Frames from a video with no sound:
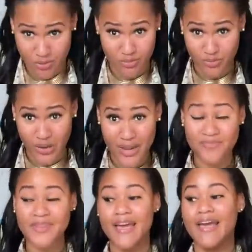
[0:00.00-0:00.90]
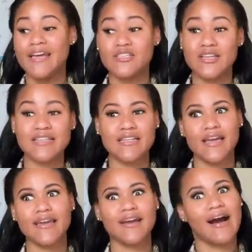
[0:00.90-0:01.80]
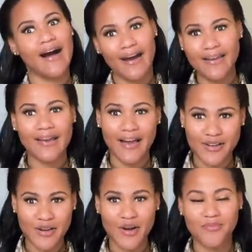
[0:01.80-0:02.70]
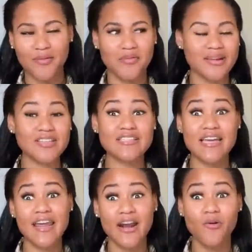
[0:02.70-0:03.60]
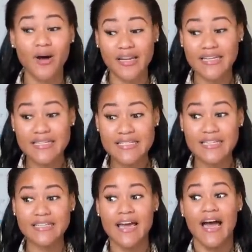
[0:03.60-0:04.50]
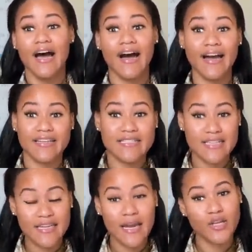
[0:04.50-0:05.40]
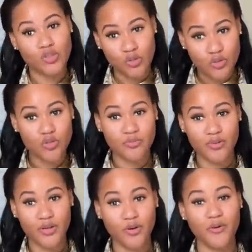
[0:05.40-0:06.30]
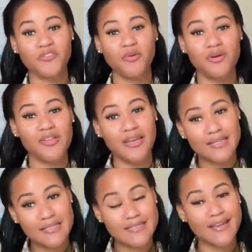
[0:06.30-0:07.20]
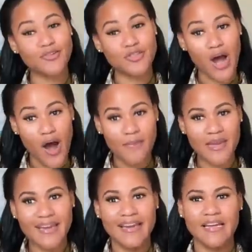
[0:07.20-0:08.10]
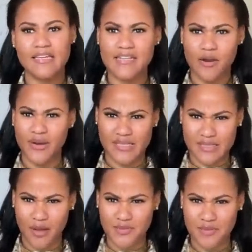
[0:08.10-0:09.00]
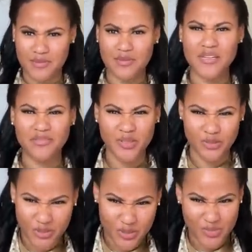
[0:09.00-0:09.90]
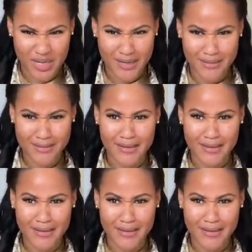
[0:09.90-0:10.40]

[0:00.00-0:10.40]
do, okay? So he's like, hi, Anna, blah, blah, blah. So I said, here, what? Listen, I did a YouTube video with some of the lessons that you taught me. He's like, wait, stop. You have a YouTube channel?